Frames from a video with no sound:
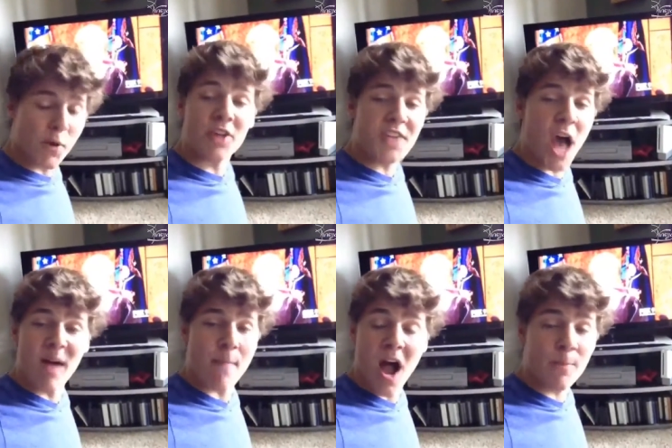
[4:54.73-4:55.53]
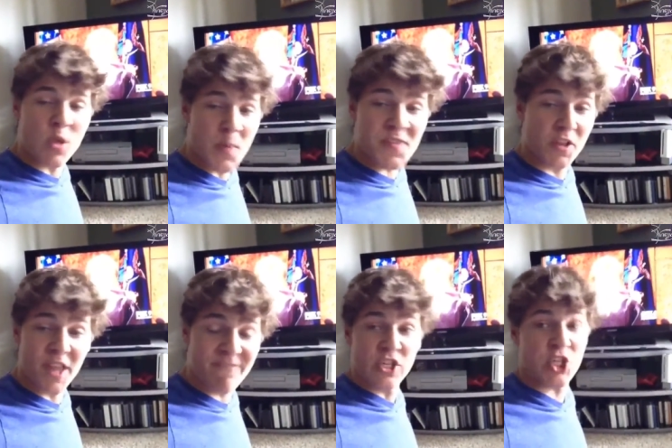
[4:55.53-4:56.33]
or I'll tell my mom you beat the
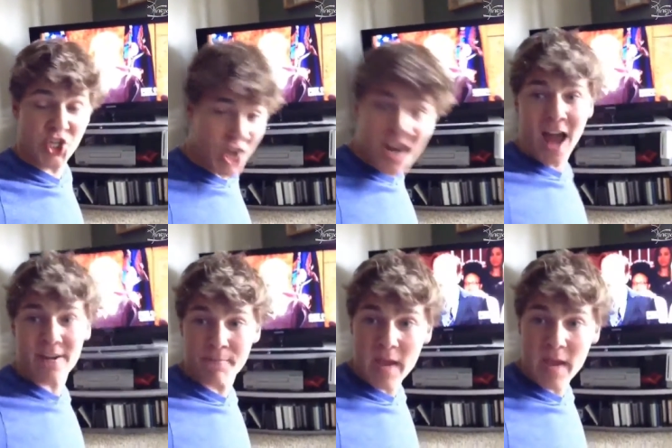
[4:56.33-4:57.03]
living shit out of